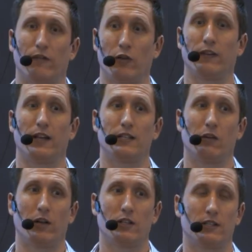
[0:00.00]
you're VAT
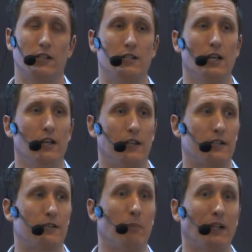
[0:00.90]
registered.
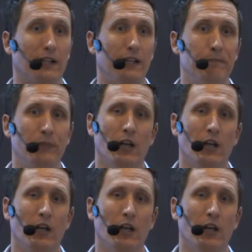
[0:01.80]
That's monthly.